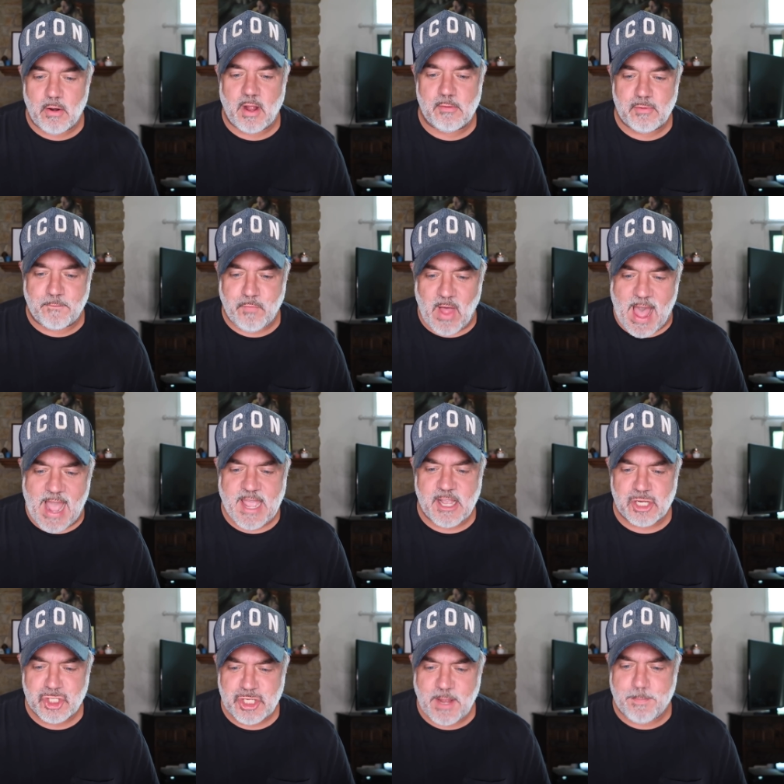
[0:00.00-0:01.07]
uh,
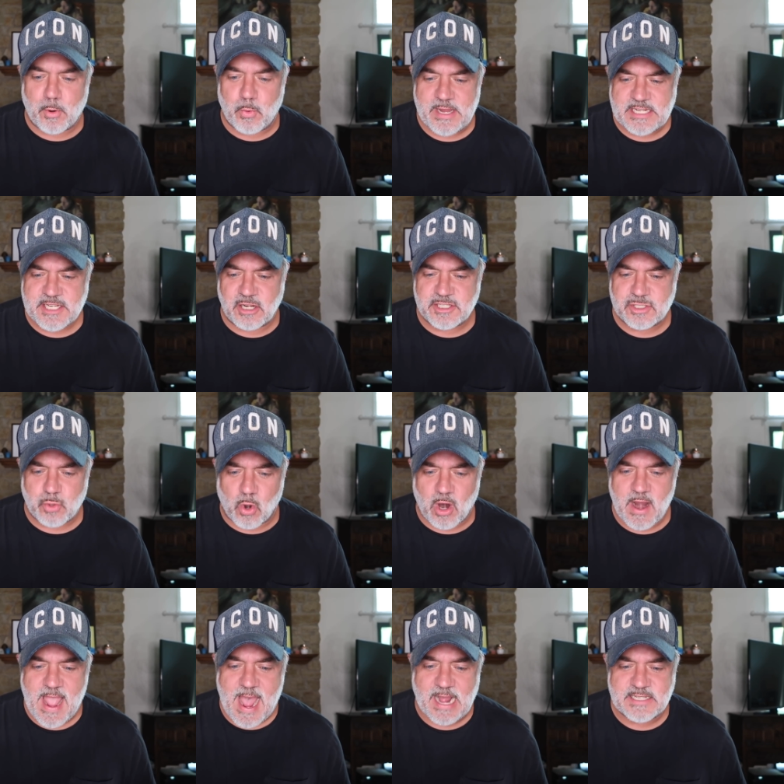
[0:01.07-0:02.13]
flagship retail
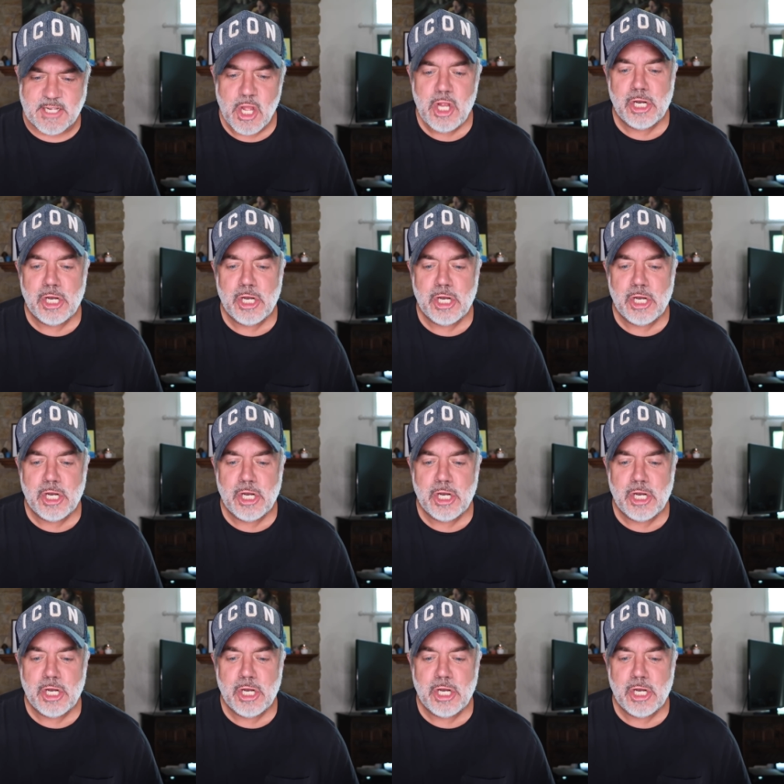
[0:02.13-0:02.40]
store as